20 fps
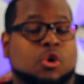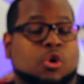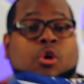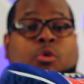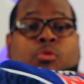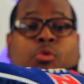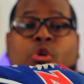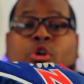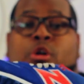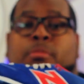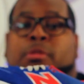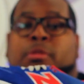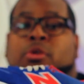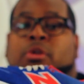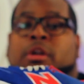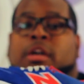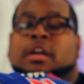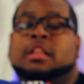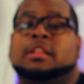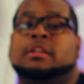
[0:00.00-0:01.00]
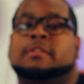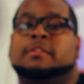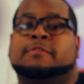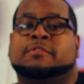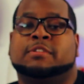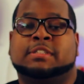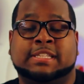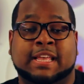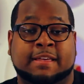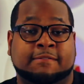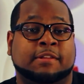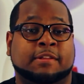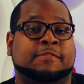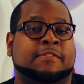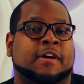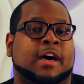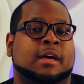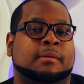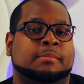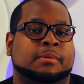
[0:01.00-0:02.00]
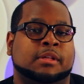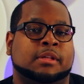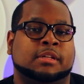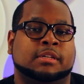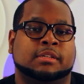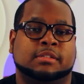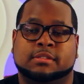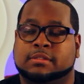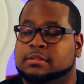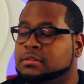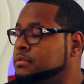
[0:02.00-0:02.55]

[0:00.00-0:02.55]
or royal blue color for 75 bucks.